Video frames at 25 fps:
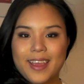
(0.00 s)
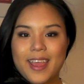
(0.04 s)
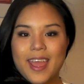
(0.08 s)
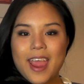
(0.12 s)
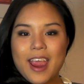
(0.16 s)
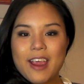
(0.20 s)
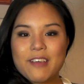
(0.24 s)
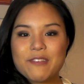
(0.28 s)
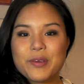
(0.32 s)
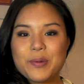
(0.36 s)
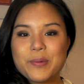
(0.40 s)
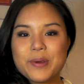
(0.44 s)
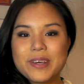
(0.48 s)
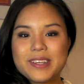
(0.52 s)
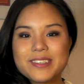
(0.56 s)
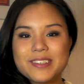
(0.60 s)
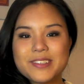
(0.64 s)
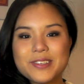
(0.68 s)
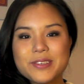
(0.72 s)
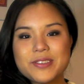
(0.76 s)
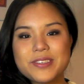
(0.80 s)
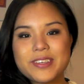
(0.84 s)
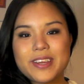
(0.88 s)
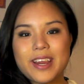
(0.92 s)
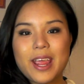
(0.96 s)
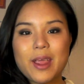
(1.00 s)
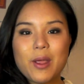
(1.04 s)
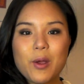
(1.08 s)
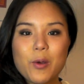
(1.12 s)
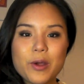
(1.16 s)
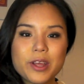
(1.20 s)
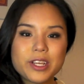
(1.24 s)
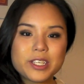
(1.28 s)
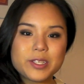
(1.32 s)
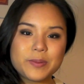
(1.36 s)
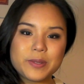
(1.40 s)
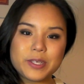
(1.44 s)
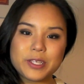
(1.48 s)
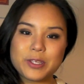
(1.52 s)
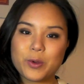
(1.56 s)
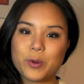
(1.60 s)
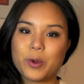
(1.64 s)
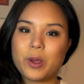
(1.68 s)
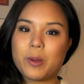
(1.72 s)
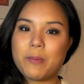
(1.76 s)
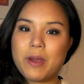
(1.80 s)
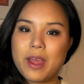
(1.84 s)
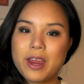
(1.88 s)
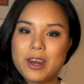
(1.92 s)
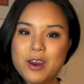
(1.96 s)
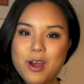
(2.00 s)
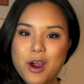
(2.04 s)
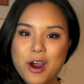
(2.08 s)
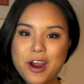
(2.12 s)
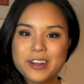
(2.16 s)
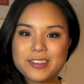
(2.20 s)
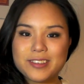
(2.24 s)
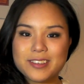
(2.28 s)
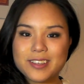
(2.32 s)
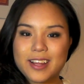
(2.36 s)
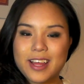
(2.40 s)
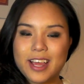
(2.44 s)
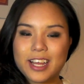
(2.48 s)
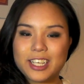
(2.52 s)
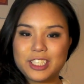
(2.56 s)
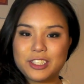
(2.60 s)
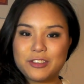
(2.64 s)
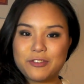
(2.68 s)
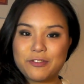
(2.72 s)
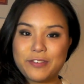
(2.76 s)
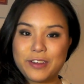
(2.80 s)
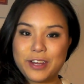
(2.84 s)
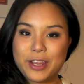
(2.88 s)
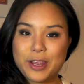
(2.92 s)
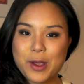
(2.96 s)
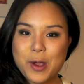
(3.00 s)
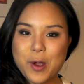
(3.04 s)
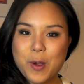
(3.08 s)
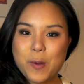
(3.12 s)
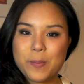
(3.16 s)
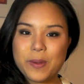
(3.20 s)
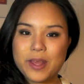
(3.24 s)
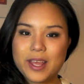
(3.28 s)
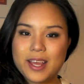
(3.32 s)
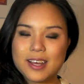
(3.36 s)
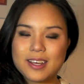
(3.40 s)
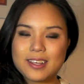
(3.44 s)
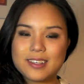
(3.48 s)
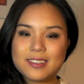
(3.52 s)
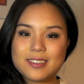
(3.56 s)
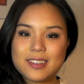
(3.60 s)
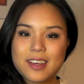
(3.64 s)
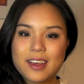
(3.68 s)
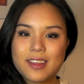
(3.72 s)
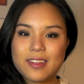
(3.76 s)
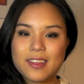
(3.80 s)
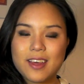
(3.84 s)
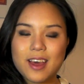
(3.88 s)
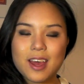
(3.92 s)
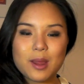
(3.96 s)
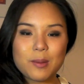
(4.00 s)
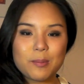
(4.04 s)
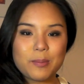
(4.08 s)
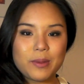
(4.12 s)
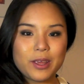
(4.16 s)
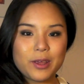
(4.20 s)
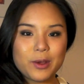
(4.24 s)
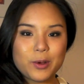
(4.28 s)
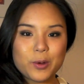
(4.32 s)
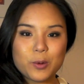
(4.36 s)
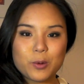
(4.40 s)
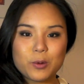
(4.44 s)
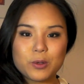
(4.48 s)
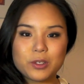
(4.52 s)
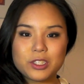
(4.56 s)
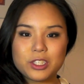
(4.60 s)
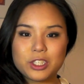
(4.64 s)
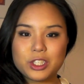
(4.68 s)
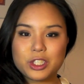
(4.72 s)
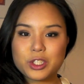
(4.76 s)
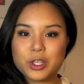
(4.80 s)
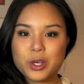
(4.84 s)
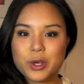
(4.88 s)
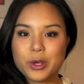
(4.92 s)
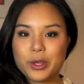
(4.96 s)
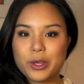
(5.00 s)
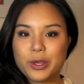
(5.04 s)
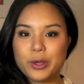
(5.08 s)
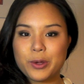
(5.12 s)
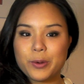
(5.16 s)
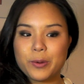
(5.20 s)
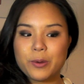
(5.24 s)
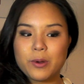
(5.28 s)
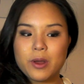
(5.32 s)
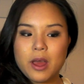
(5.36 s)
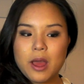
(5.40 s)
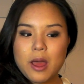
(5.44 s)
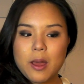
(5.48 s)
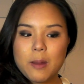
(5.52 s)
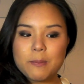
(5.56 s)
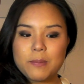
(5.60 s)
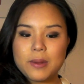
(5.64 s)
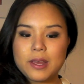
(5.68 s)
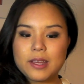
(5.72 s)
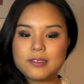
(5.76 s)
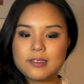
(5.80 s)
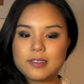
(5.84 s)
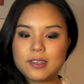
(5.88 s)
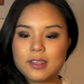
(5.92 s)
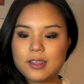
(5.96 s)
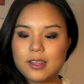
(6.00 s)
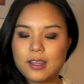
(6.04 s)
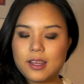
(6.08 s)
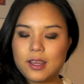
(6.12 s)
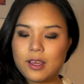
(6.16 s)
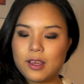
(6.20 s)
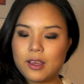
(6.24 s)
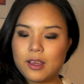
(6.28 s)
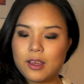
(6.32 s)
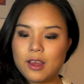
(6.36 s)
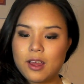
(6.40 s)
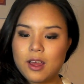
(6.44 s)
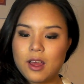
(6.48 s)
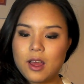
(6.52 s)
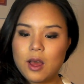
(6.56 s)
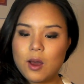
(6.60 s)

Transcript: Hey everyone, so today I'm going to be doing my NARS collection video because I thought it'd be cool to show you basically